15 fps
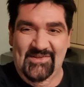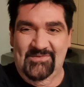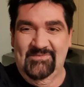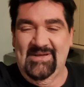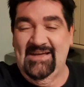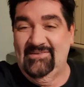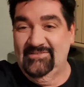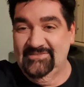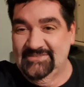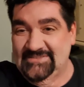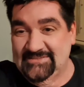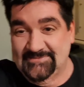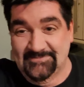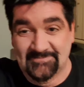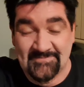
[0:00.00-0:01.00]
Well,
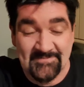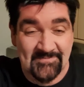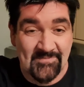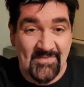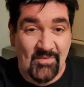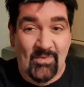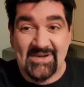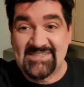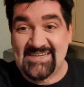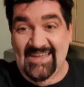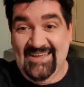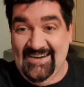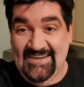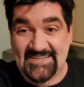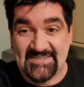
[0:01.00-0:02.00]
one take
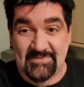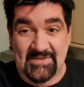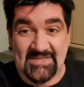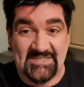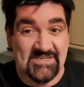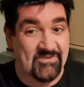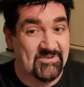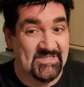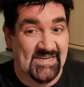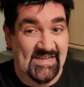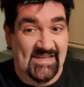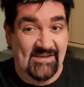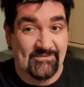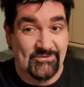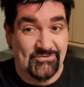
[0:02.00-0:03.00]
unless something seriously
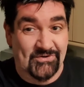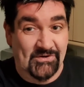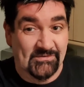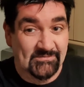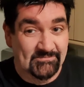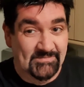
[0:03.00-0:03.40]
goes wrong.